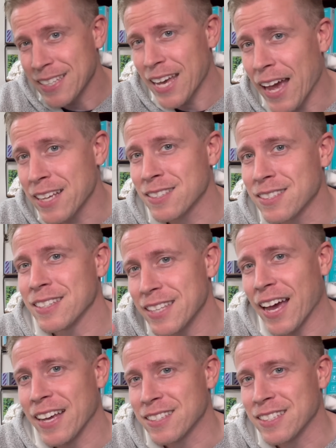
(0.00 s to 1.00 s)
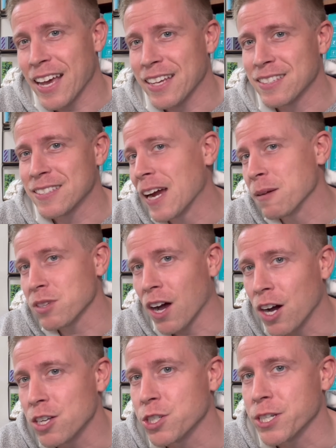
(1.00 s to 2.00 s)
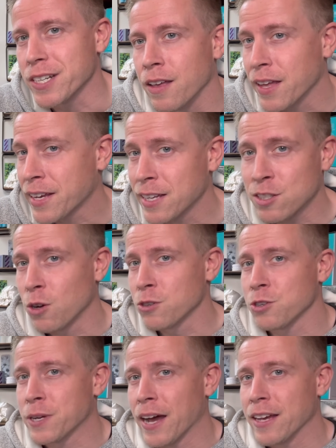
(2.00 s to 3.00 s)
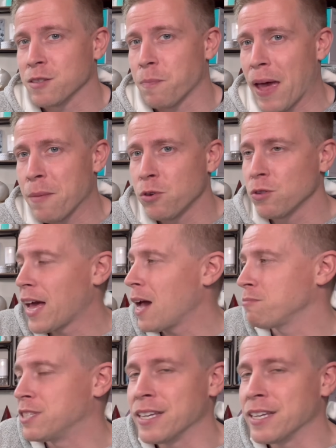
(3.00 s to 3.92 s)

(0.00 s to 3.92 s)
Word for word: Yes, yes, yes, times a 100. And like I told you guys, Bambu Lab